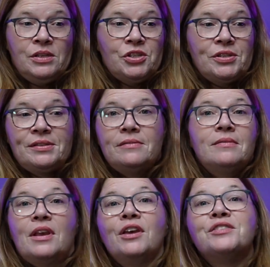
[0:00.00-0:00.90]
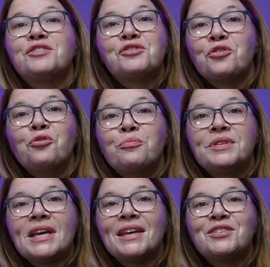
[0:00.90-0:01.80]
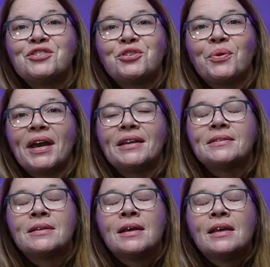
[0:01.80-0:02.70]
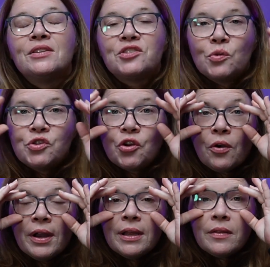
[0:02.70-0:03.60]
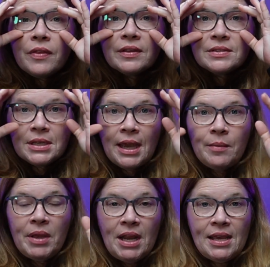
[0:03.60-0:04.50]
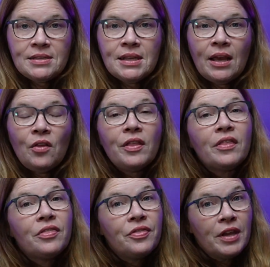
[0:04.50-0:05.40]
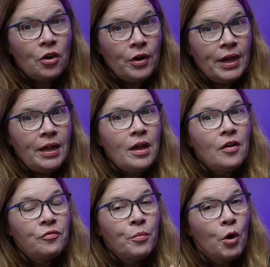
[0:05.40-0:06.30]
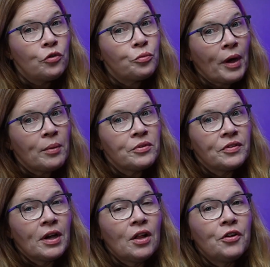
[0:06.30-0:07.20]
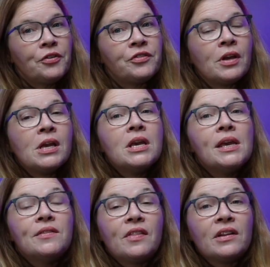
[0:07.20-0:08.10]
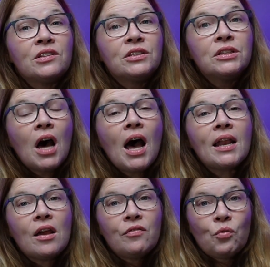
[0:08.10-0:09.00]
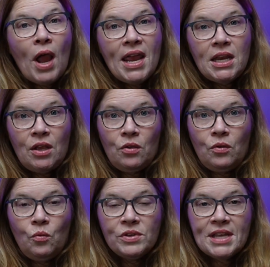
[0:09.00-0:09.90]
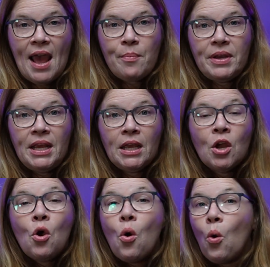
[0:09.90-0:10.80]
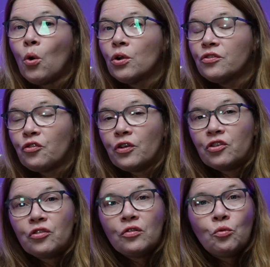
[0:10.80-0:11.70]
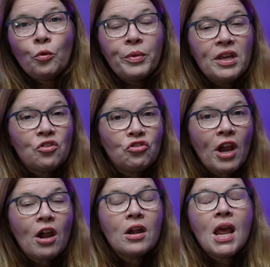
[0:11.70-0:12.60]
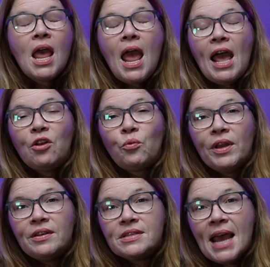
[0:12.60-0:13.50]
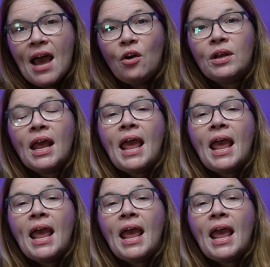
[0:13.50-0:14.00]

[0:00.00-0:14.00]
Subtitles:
just consumed into it. So during this time in exile, the theory of most Bible scholars is that a lot of writing was happening. Oral traditions were being shared and written down